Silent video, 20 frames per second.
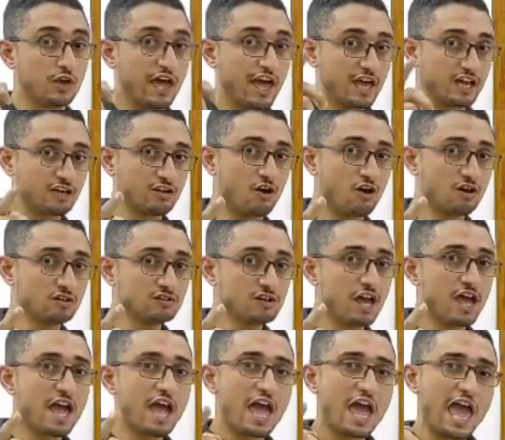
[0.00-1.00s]
Hang
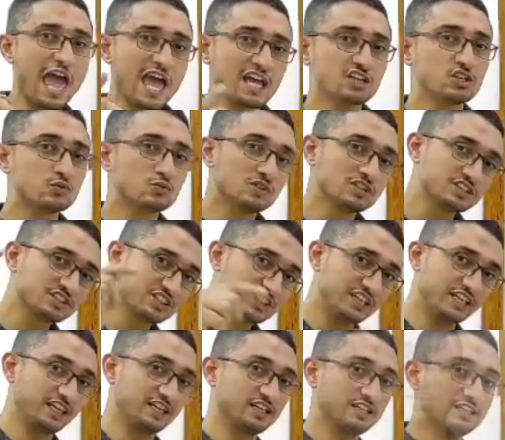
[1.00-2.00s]
on, and you will
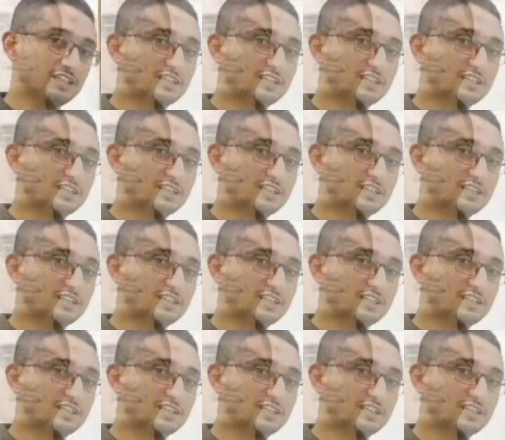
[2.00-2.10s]
see.